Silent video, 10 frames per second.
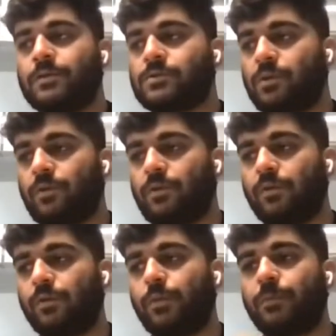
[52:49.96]
So
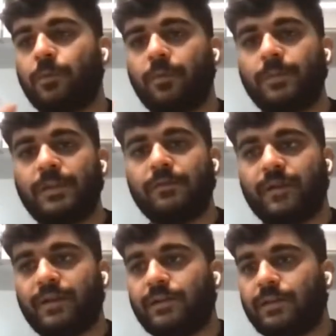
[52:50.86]
you would probably
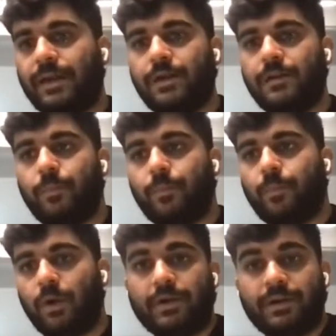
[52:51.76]
find the right
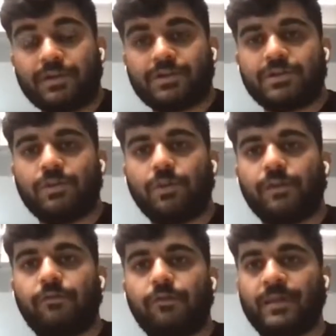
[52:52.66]
politician who
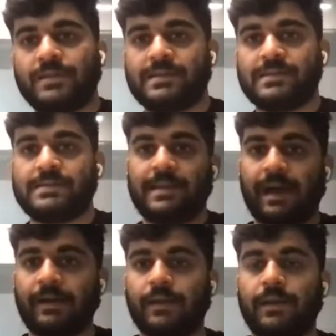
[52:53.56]
influences
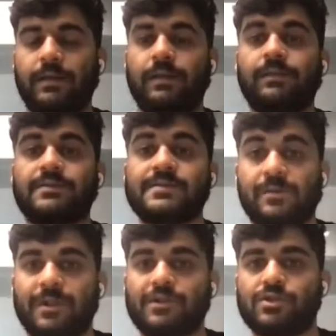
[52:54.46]
that area, the
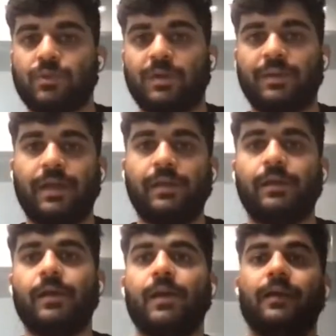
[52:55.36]
sarpanch over there.
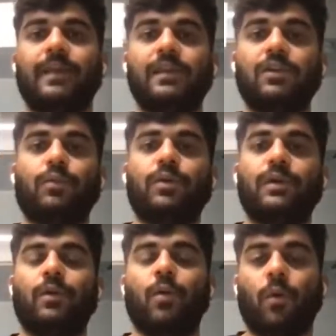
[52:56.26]
Then you would
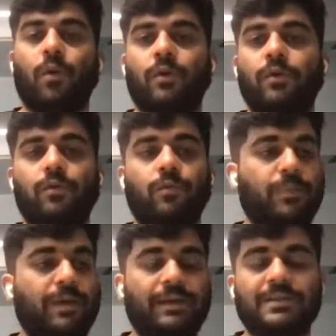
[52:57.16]
go on to
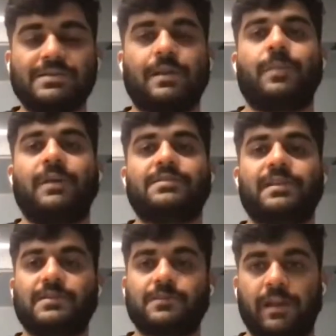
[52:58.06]
meet the sarpanch and
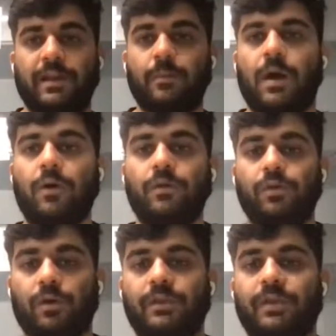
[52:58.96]
explain him how
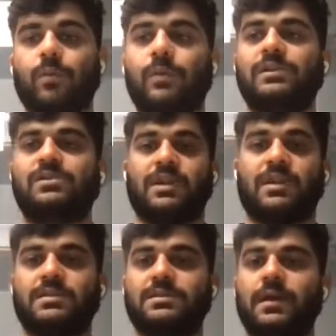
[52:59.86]
your thing will
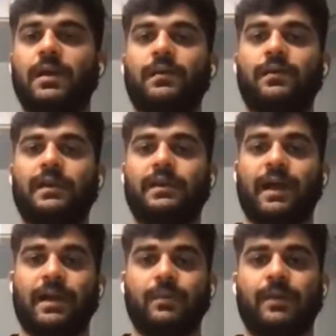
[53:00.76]
change the
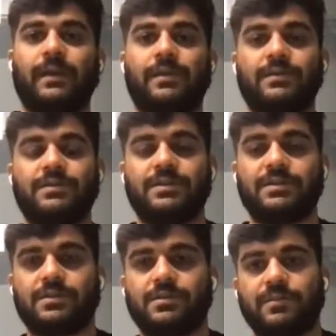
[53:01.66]
entire way energy is
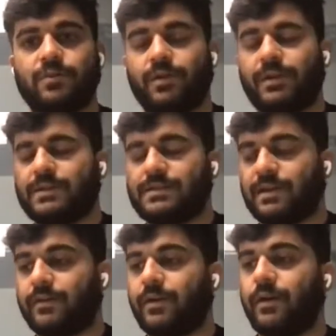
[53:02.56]
distributed,
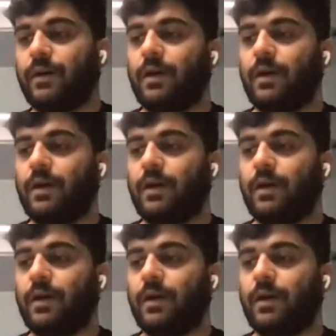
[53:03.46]
etc.